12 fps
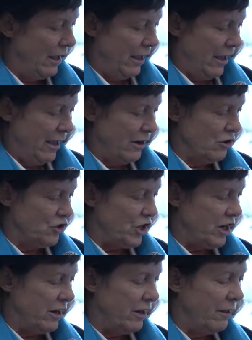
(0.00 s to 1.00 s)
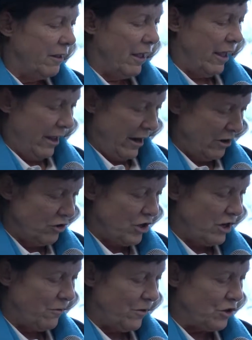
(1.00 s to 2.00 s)
energy and energy
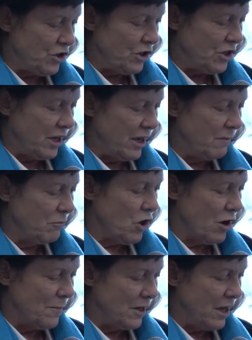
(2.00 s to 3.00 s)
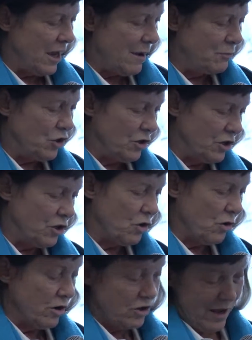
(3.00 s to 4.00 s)
efficiency, carbon capture and
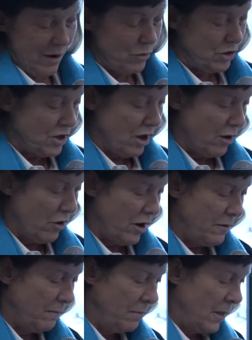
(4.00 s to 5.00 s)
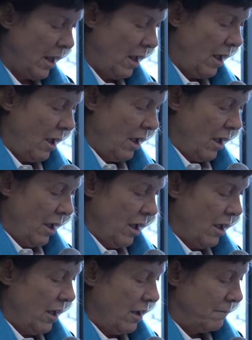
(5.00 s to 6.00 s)
storage, and that one's not
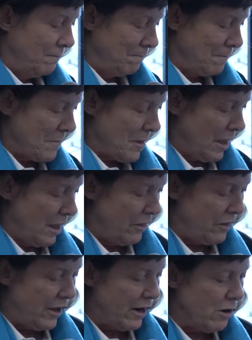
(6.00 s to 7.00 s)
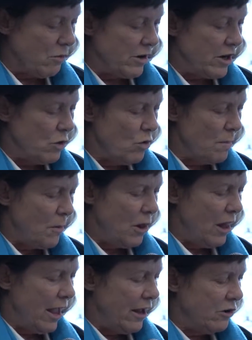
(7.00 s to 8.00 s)
on. Their renewable
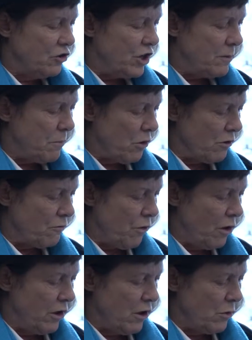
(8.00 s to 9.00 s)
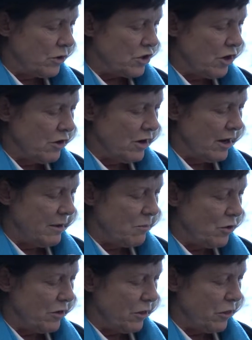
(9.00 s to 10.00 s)
energy portfolio is currently
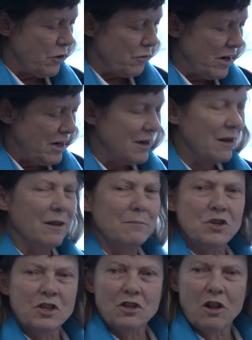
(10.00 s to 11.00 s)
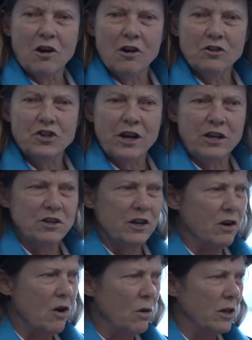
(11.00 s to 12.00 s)
more than 3 times as large as their
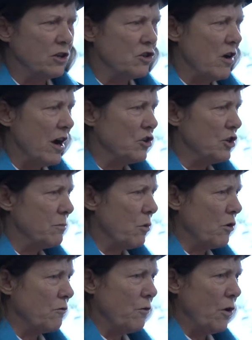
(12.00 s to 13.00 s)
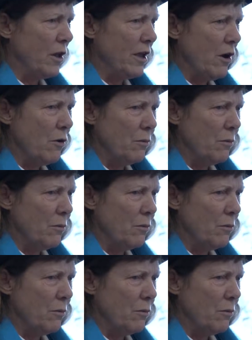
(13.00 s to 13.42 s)
coal extraction portfolio.